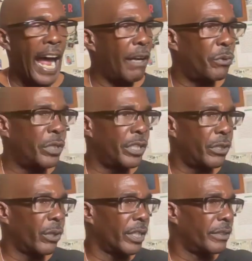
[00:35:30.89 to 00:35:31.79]
would
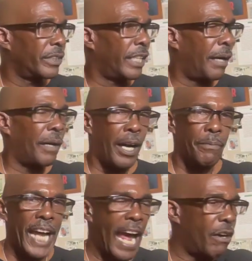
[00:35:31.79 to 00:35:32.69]
or I'm
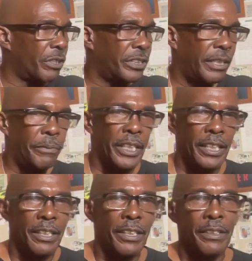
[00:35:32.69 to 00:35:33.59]
down or something
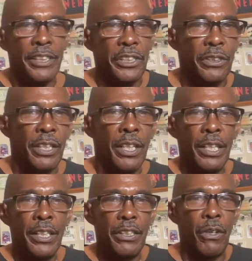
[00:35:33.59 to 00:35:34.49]
in the just
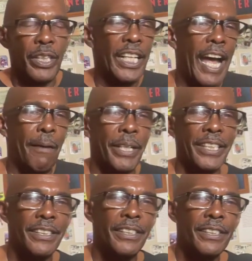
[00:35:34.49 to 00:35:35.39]
in the
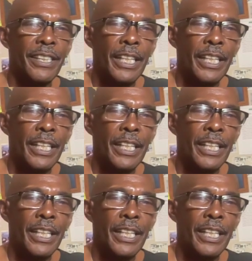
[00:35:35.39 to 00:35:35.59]
comments.